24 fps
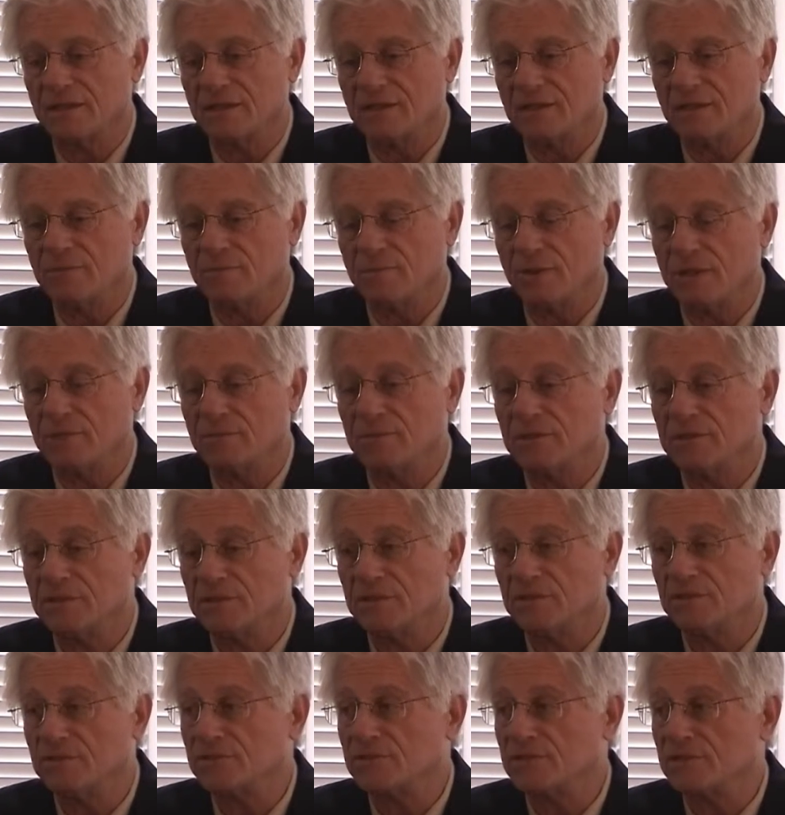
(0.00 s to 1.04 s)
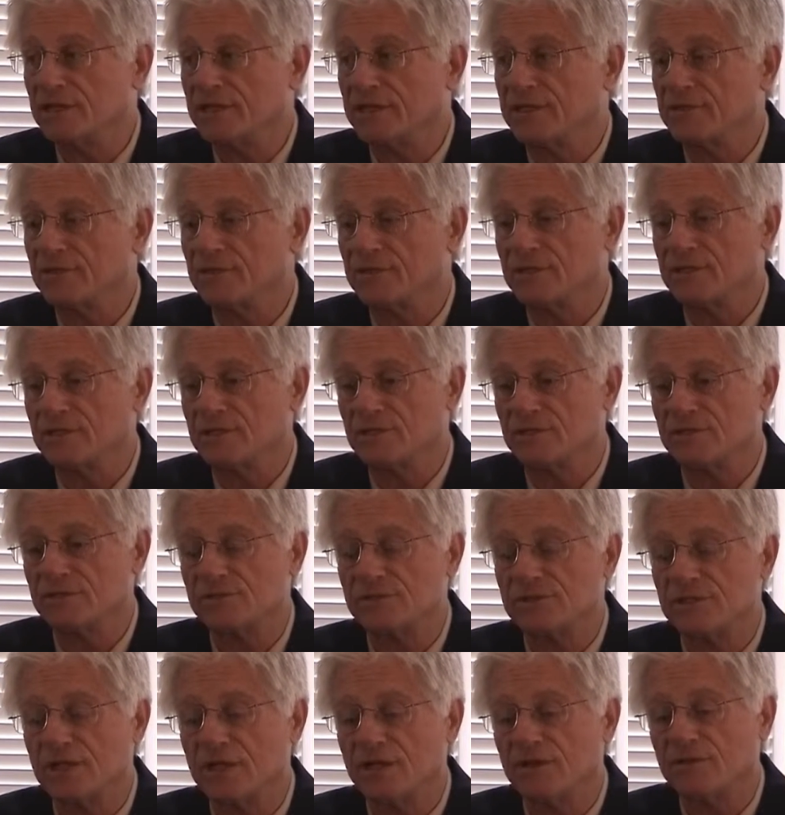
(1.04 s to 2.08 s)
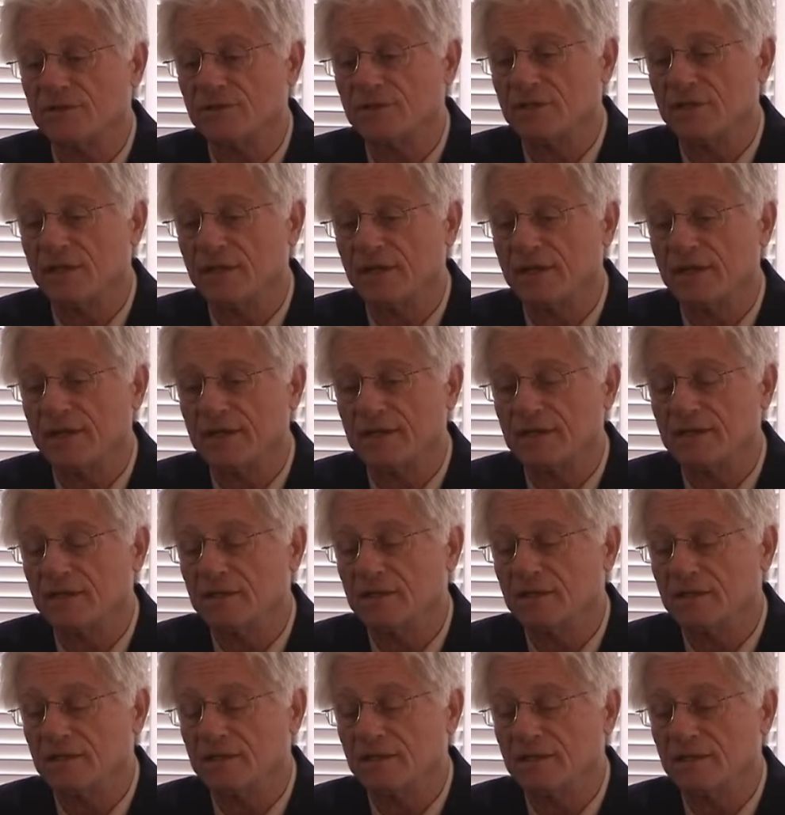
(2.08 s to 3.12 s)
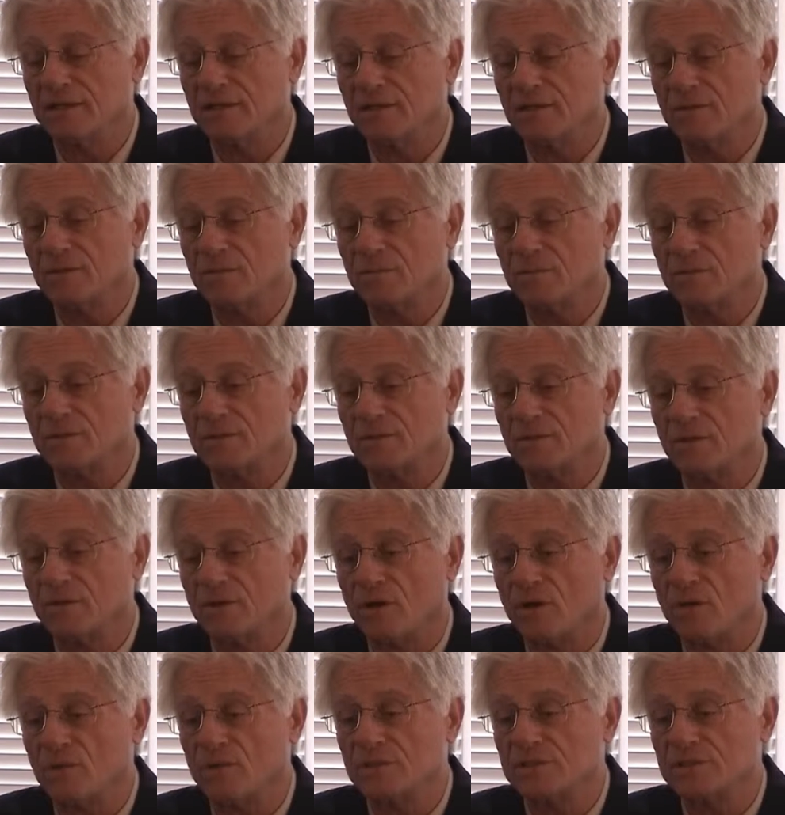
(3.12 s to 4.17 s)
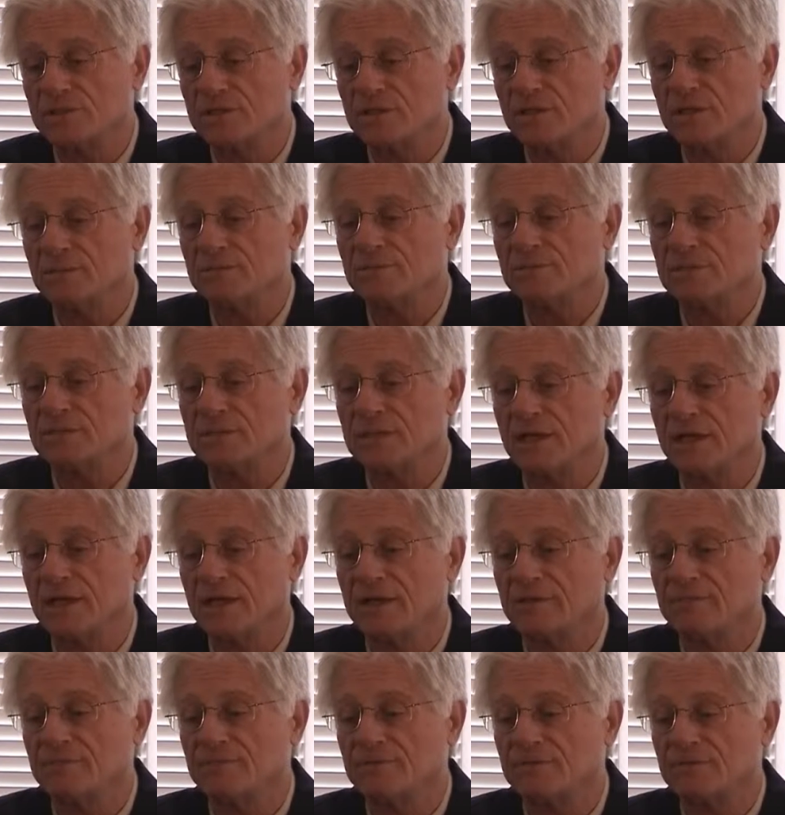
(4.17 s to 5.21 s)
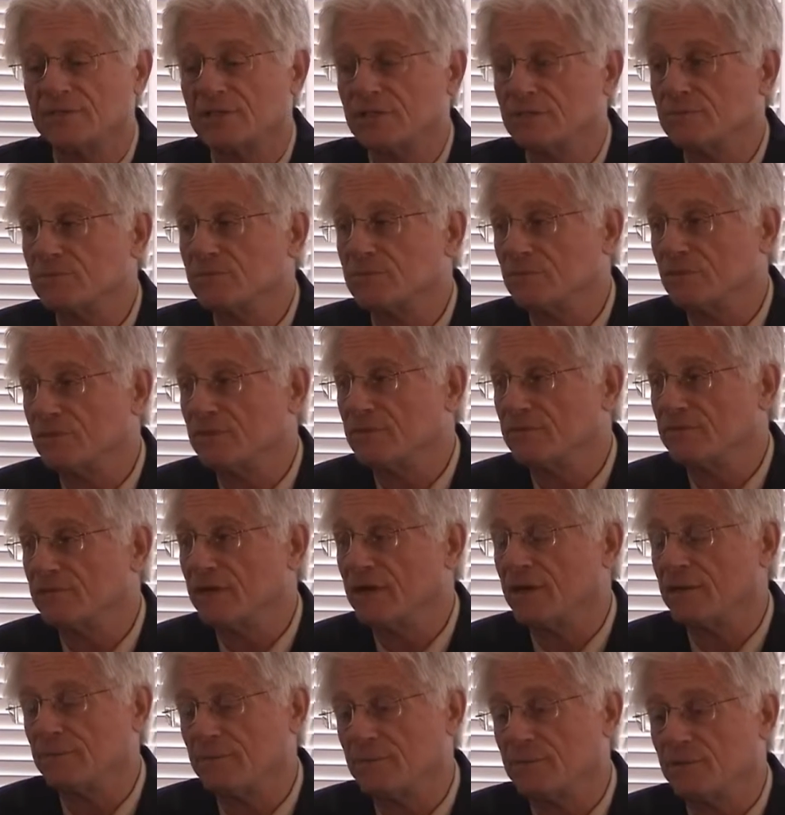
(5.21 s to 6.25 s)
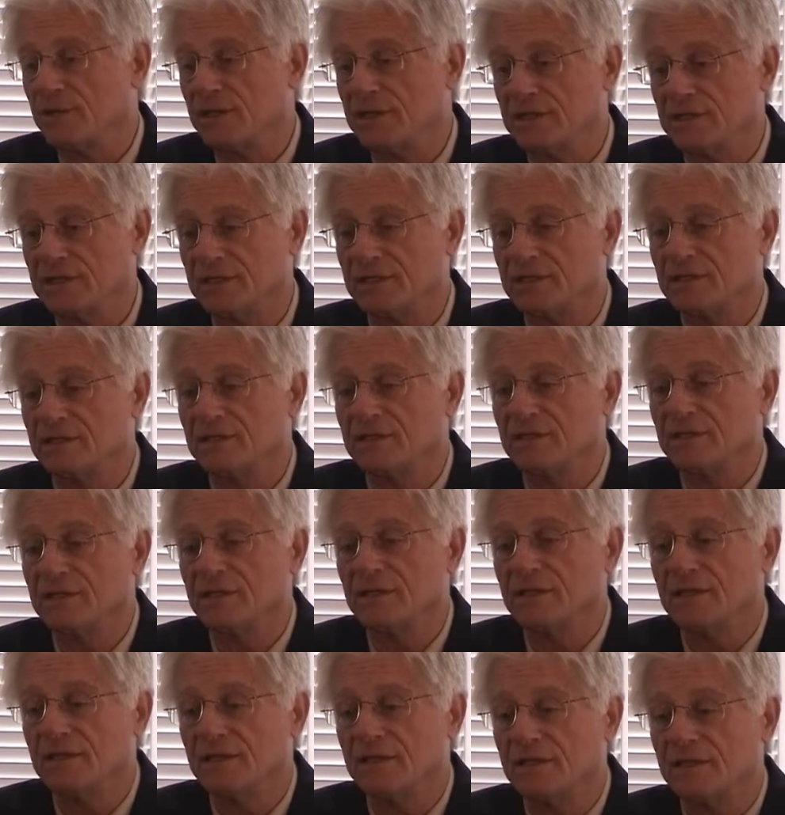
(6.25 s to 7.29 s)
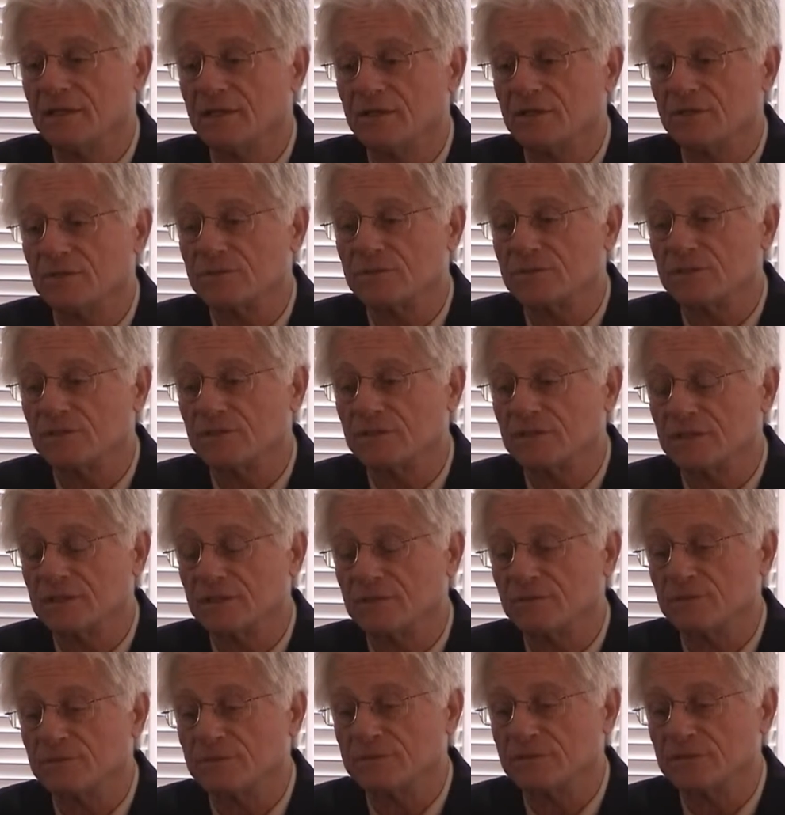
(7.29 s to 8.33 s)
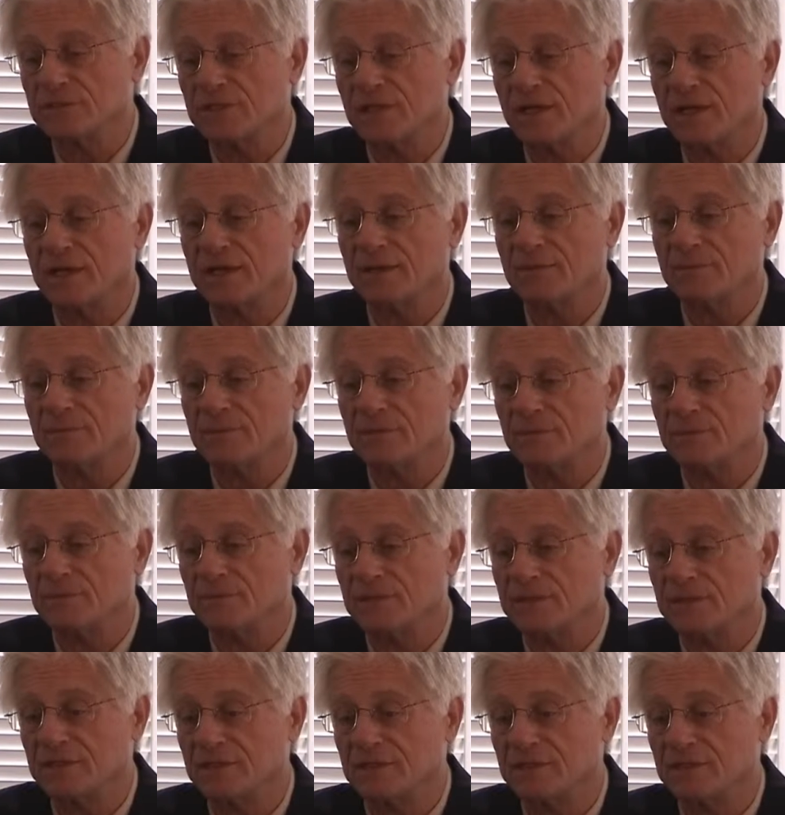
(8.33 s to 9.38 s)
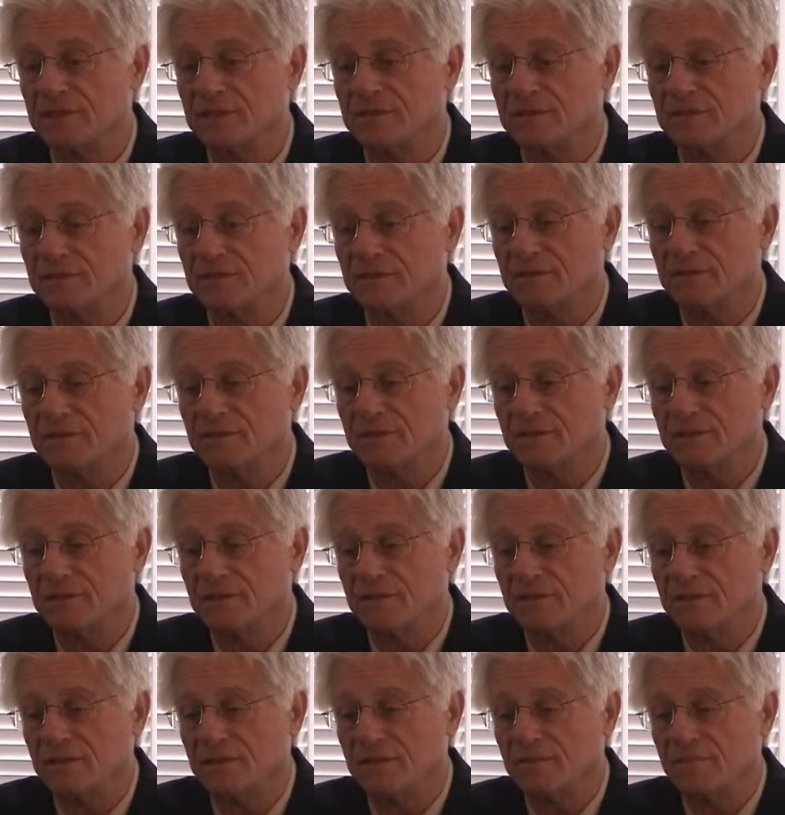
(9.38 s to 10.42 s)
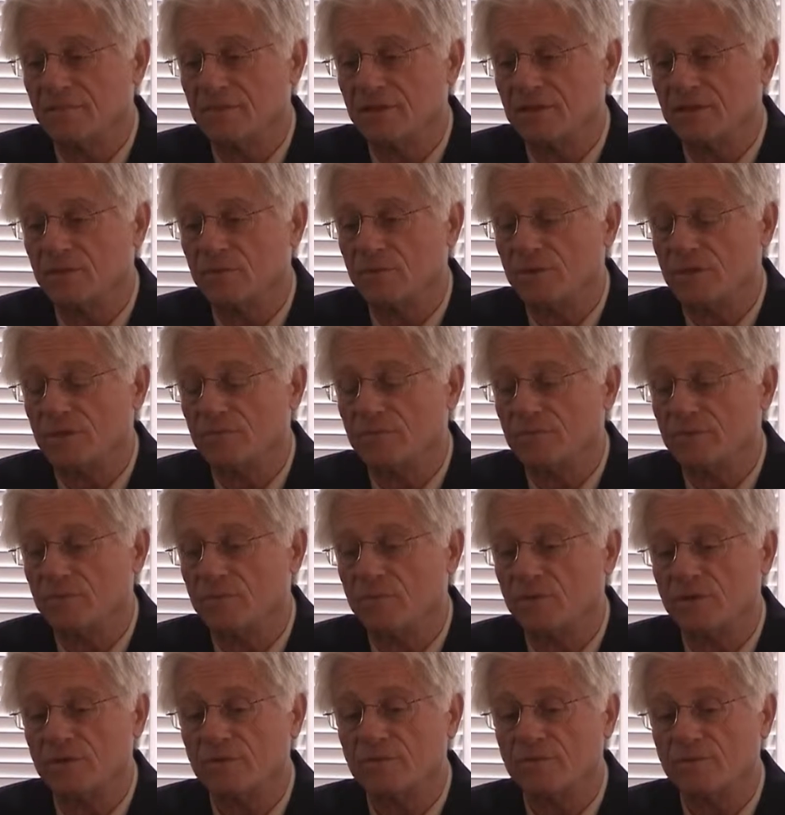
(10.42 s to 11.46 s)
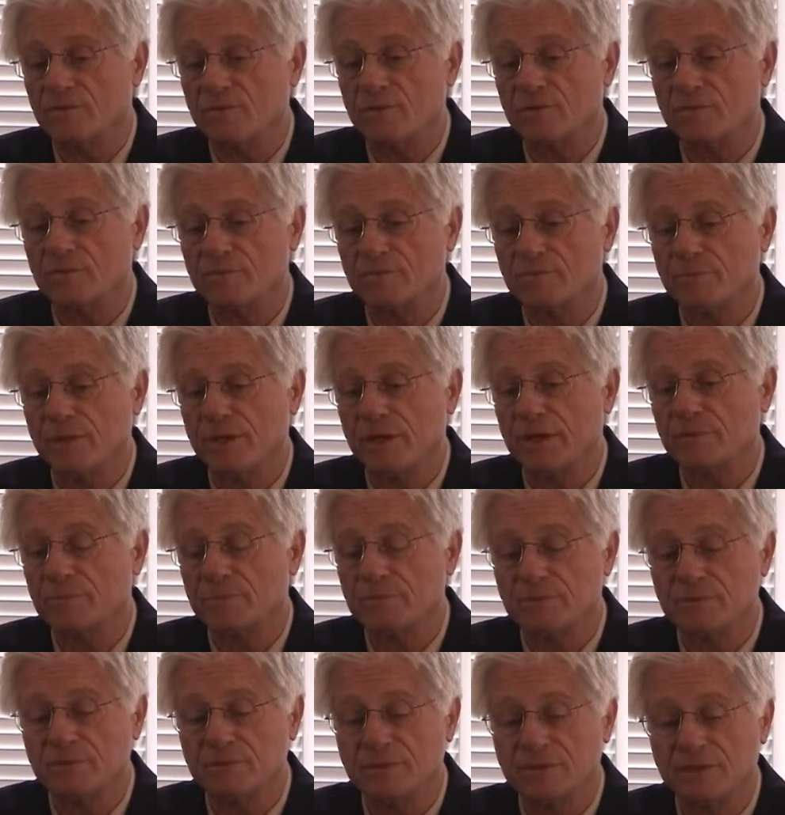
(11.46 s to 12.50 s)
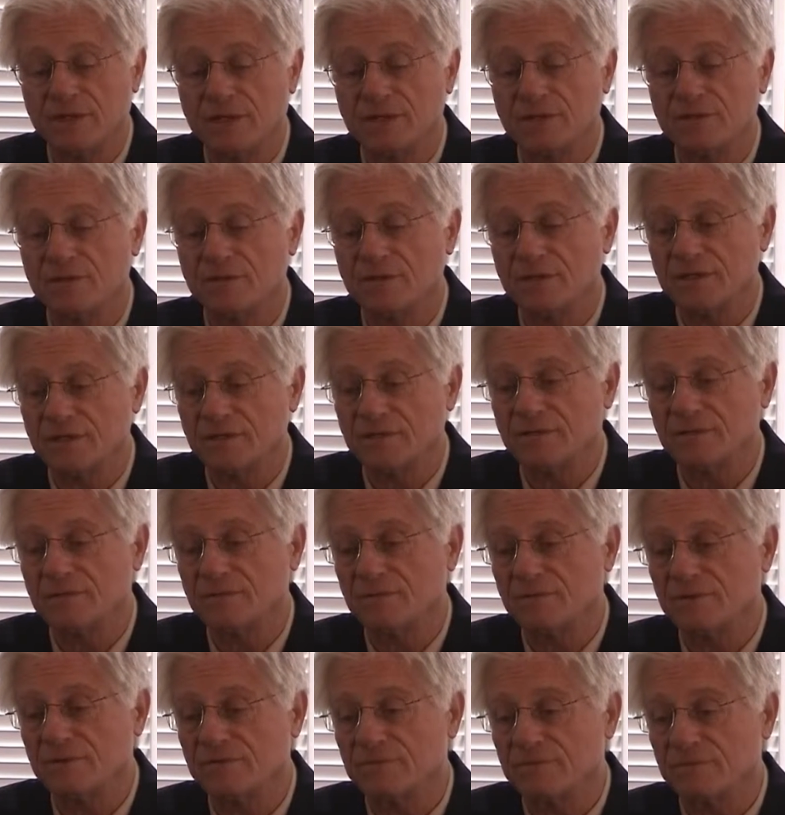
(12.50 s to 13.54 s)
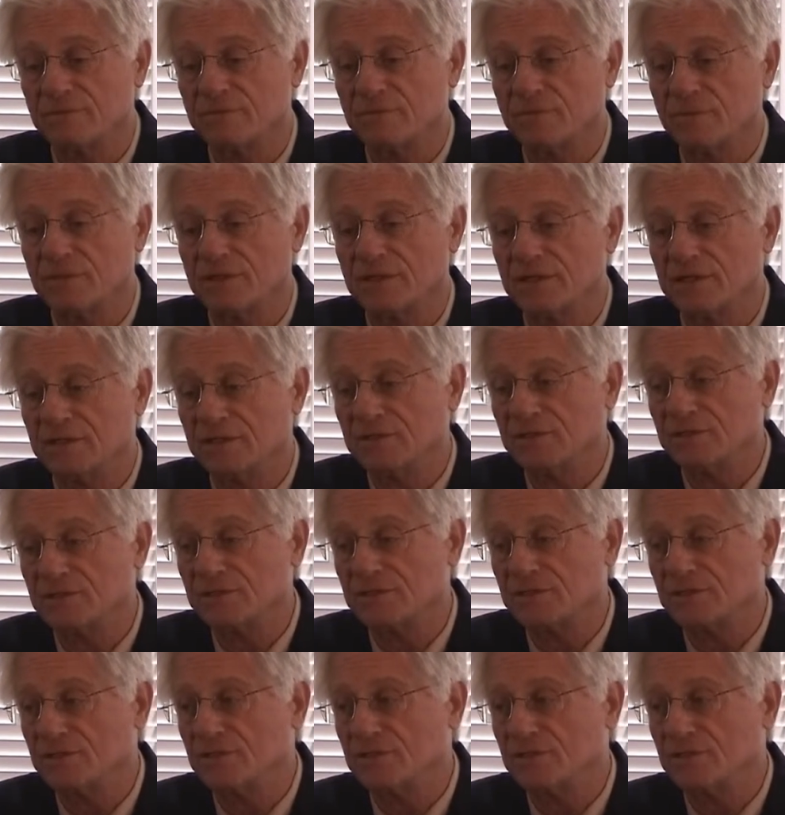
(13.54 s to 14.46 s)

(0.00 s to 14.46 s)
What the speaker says: it may be years later and years down the line, but there always comes a time for some sort of upgrading. Certainly there was a time that we went from one form of pipe to another, and went from 20 years,